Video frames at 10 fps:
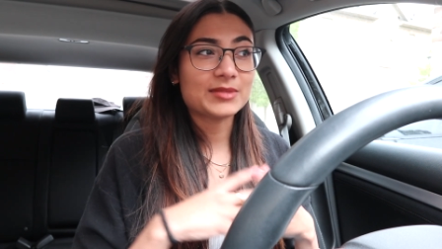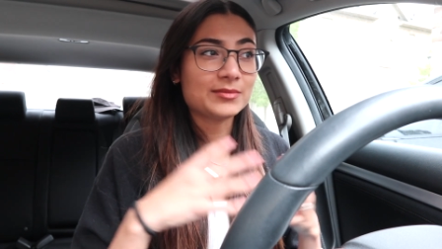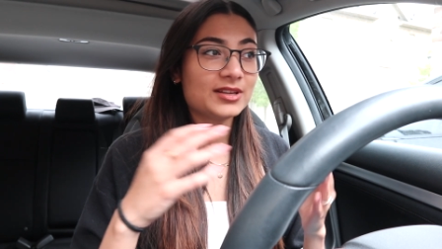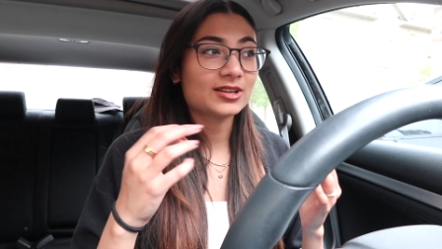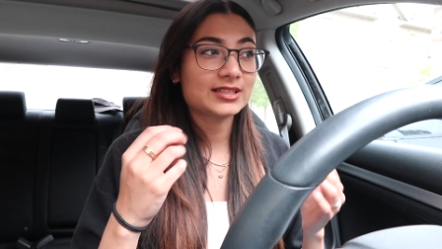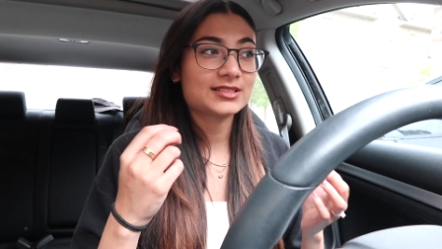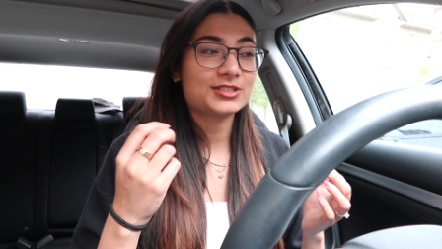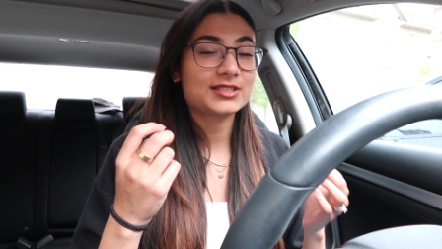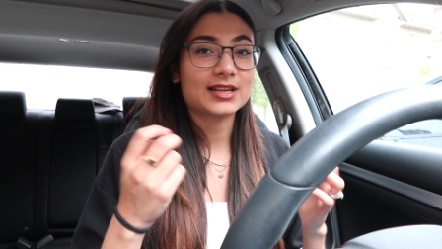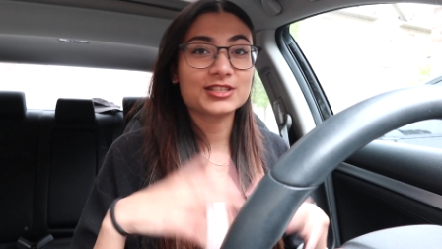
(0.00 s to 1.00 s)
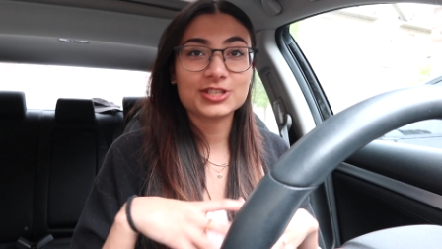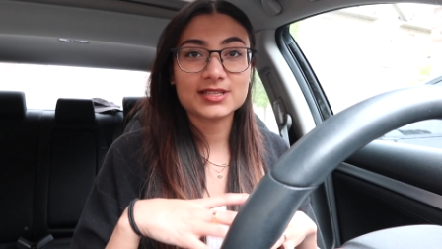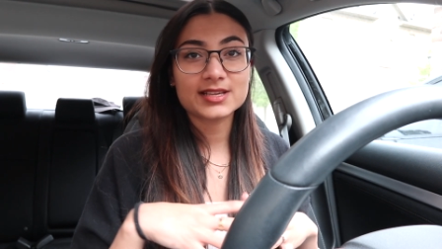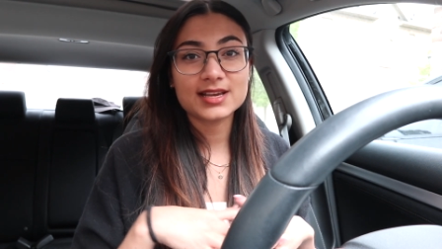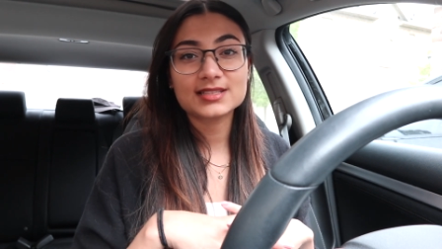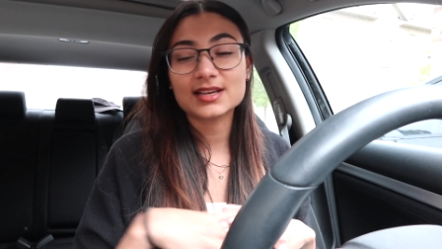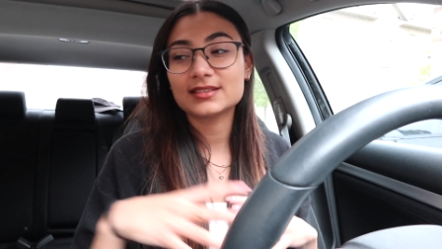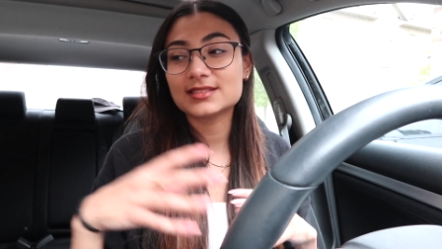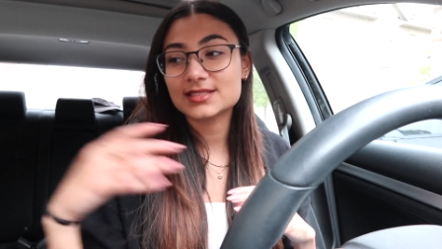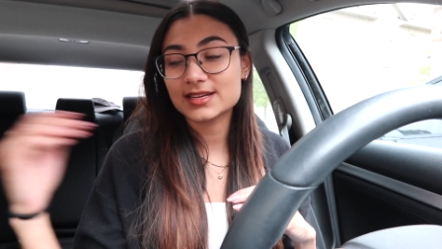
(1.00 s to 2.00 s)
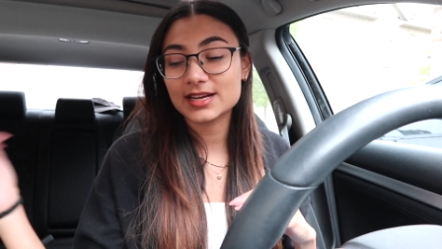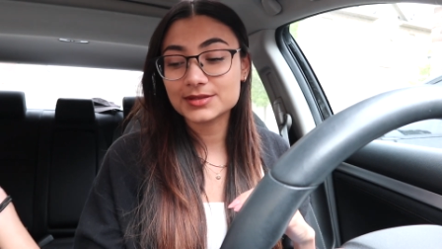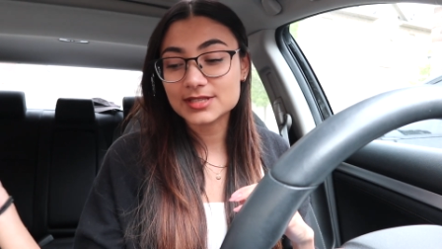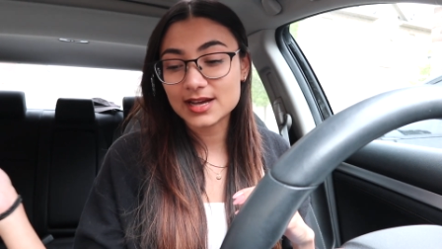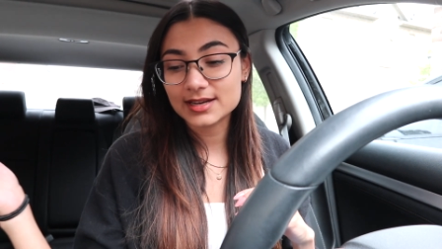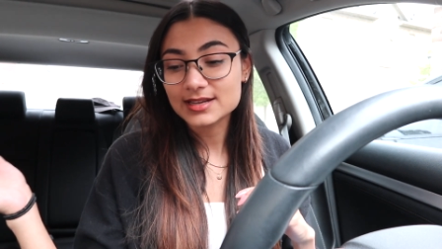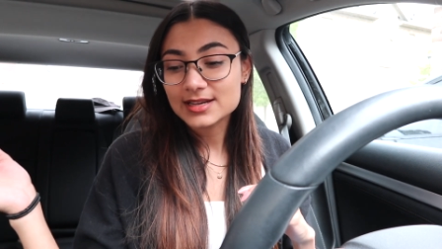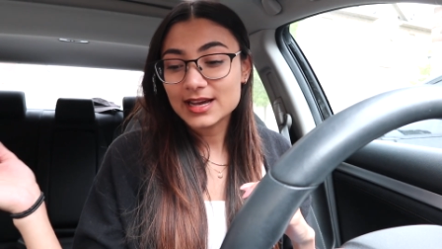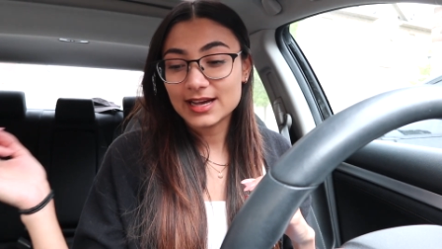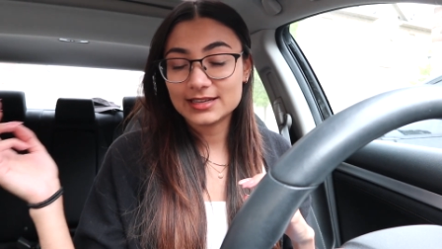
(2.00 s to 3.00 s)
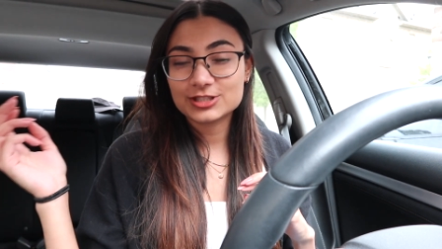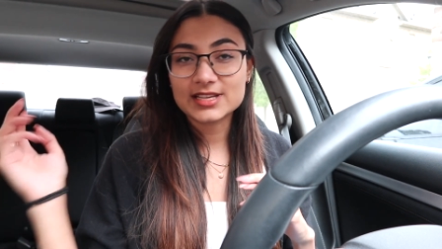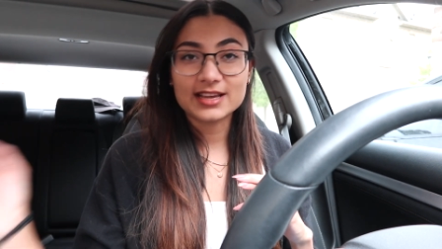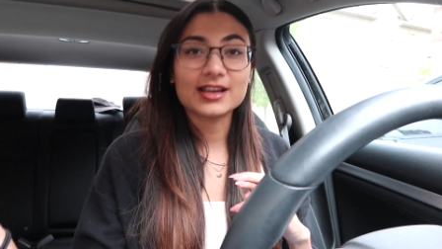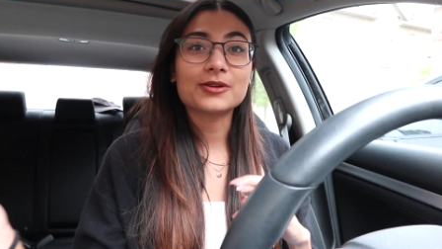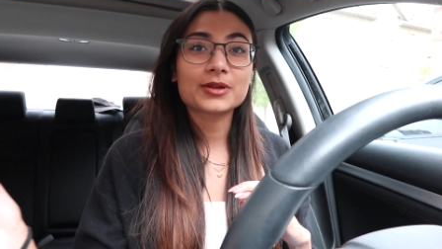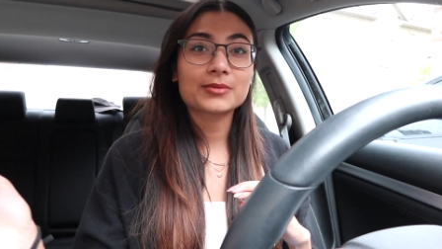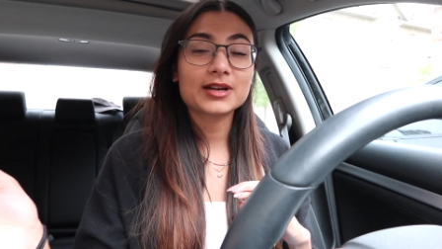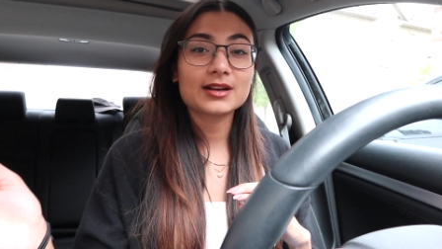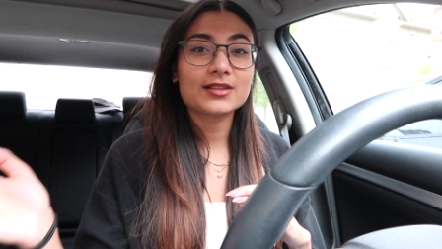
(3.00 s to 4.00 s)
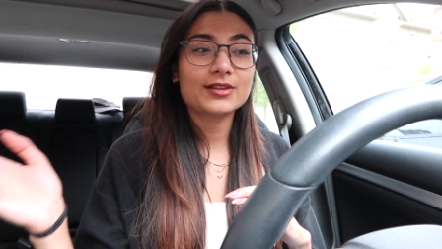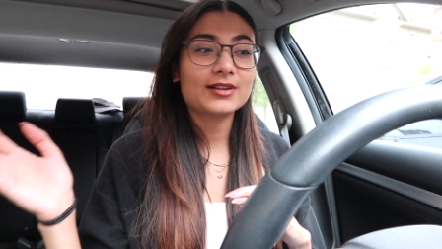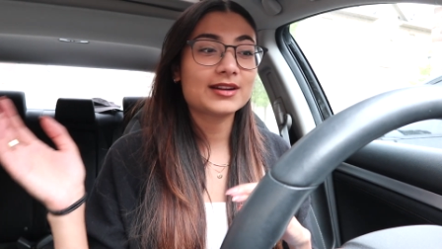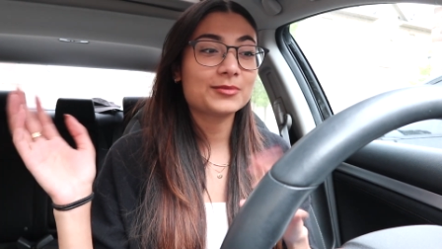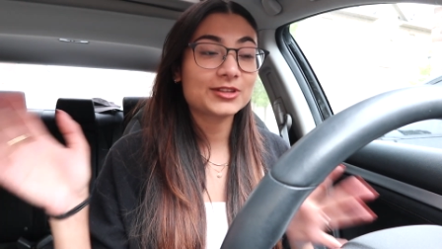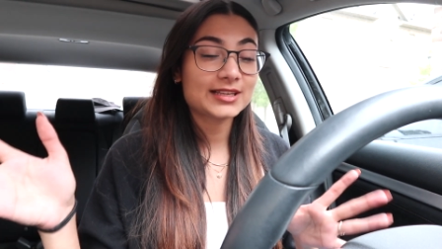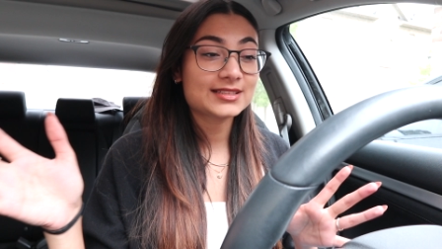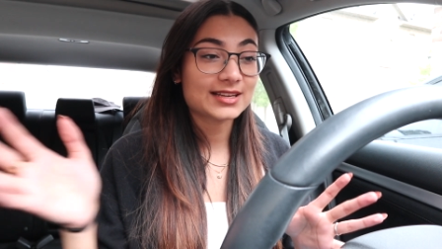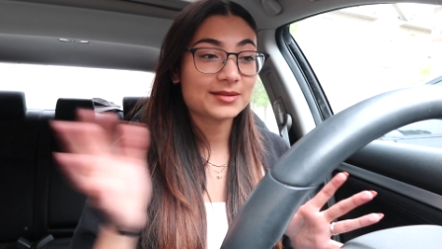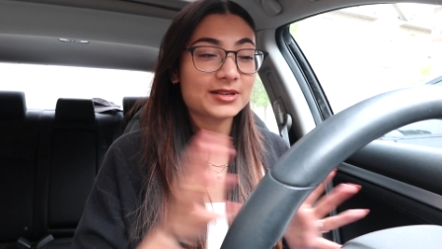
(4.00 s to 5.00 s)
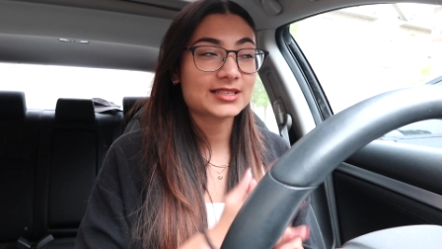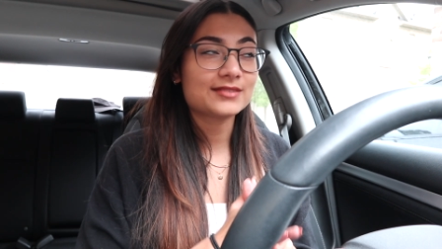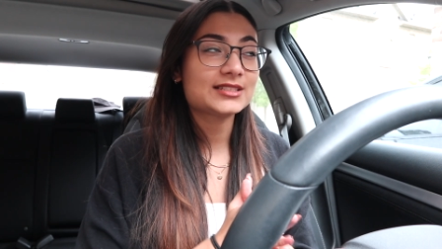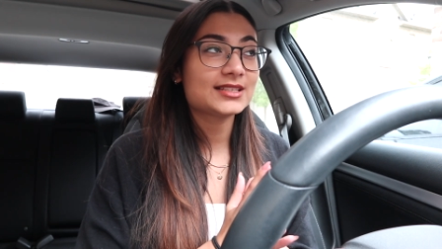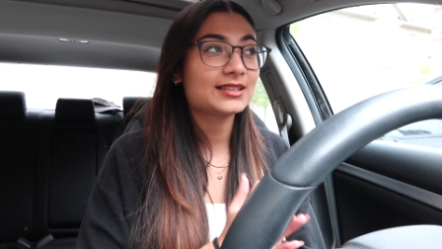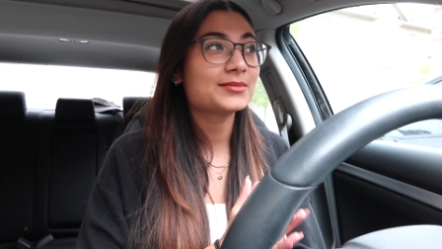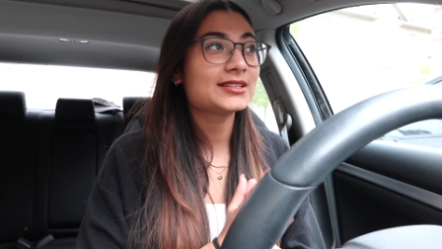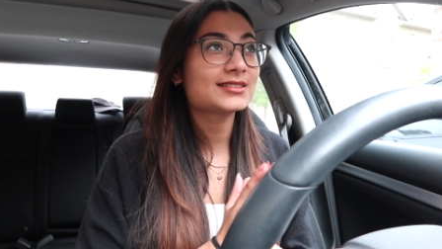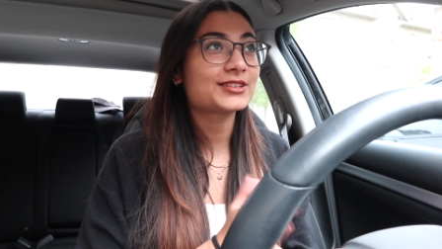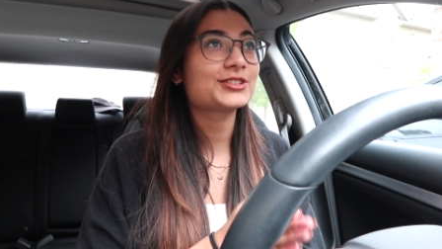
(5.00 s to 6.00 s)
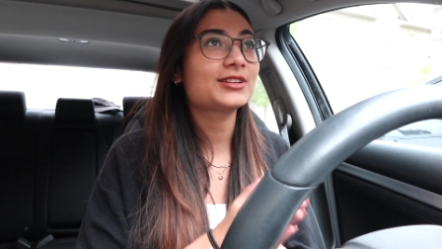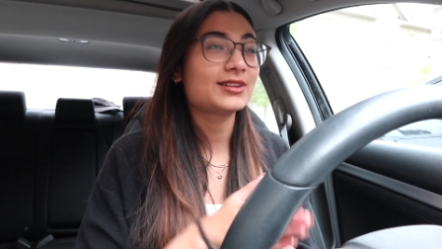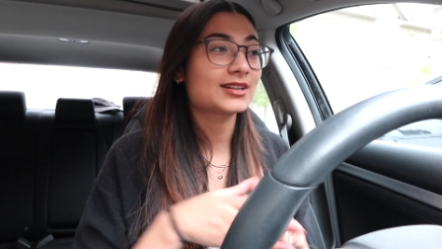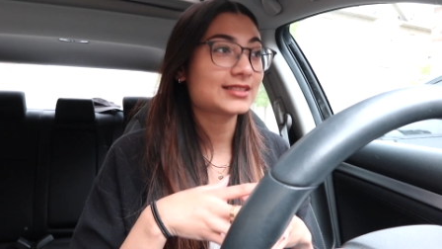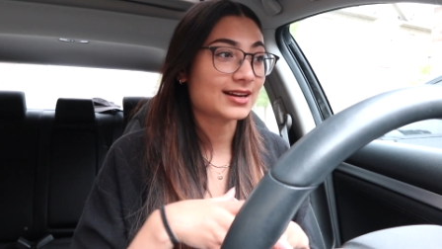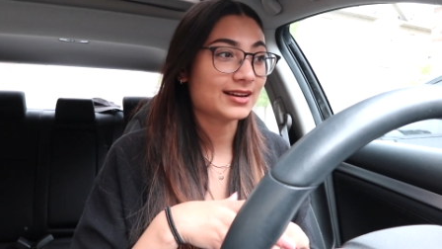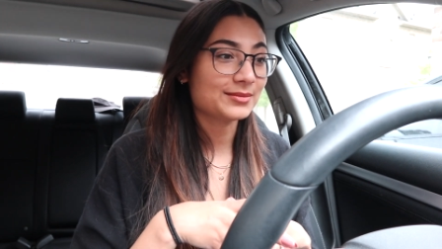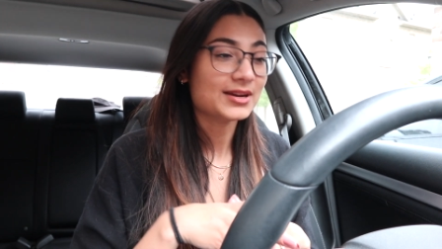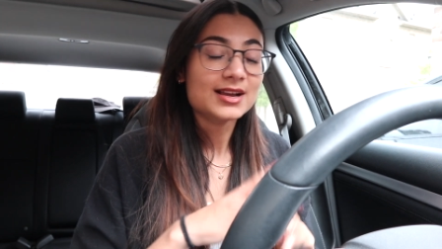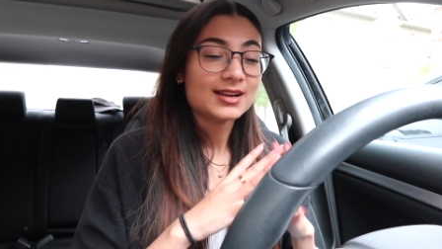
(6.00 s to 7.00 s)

Maybe, honestly, just getting cheesecakes and then sitting outside and just hanging out with one another. And I'm really excited because I haven't seen them in such a long time.